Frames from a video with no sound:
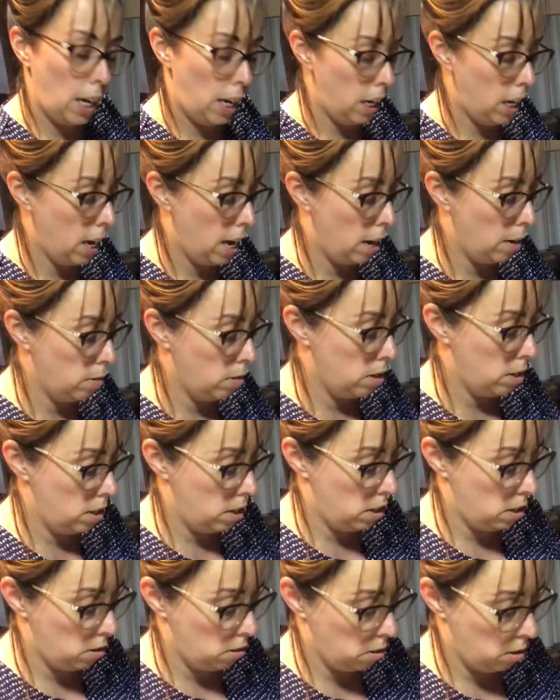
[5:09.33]
8
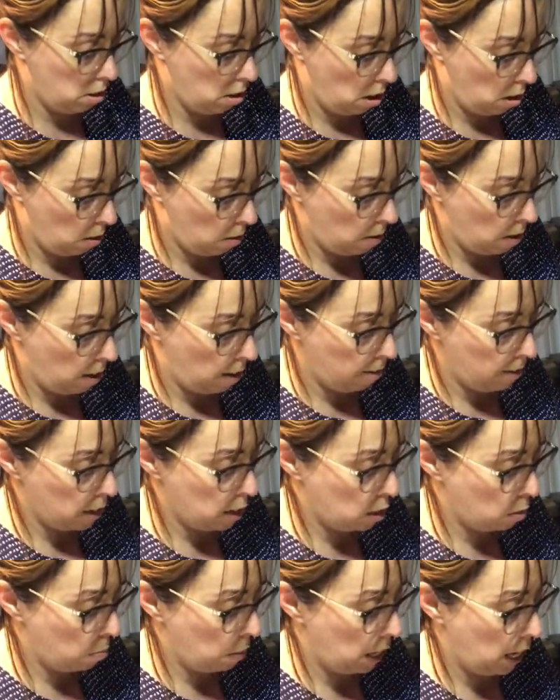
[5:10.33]
ounces or so of the
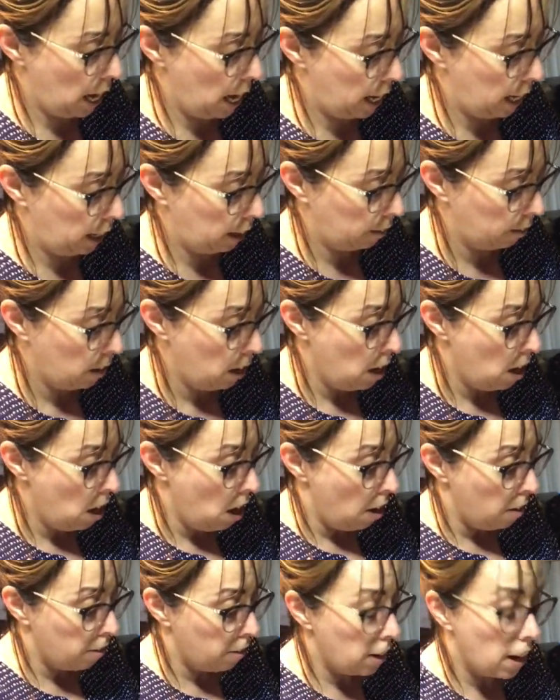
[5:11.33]
spaghetti.
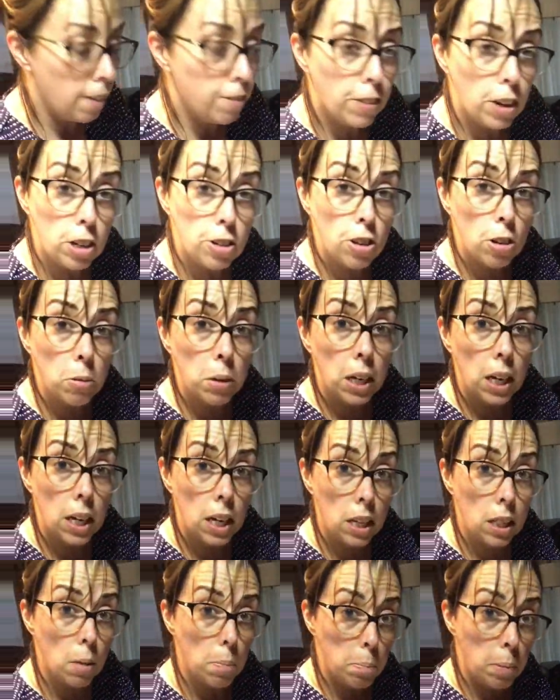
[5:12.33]
If you're doing
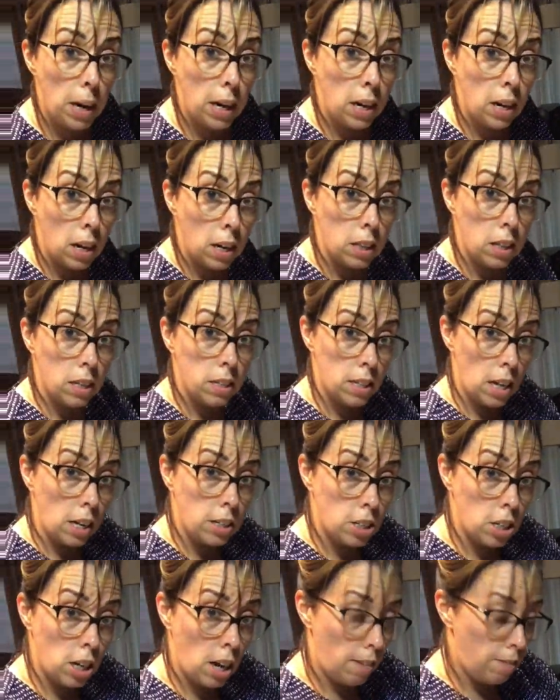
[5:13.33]
it in the
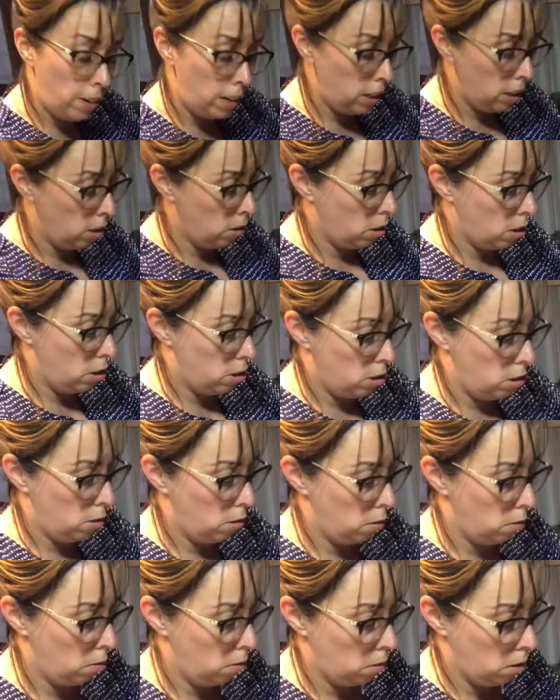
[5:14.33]
Dutch oven, you could
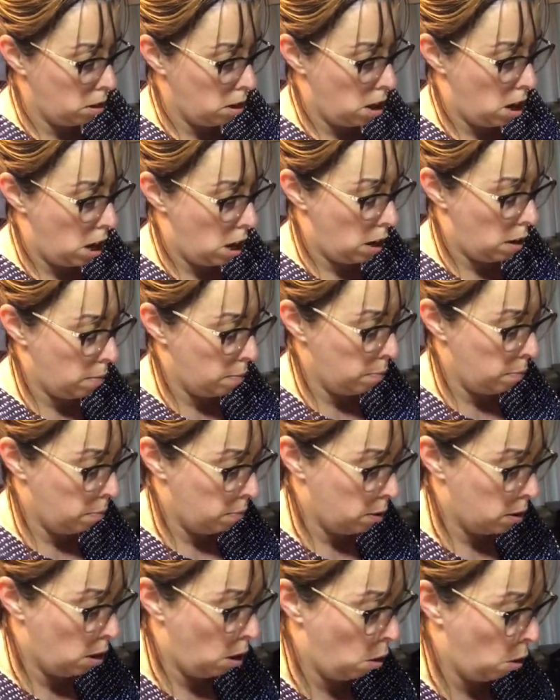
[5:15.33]
do
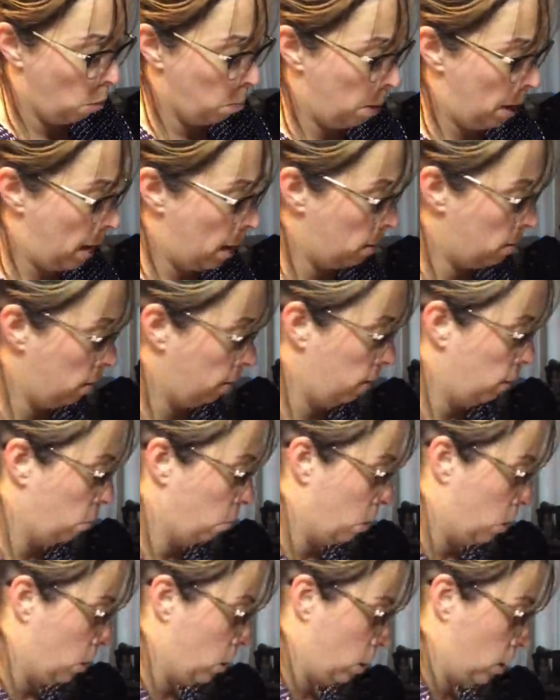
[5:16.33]
the whole pound if you
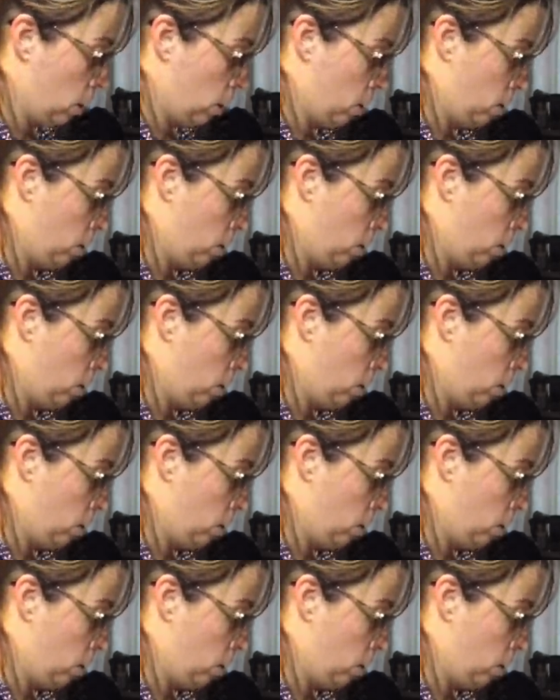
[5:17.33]
wanted.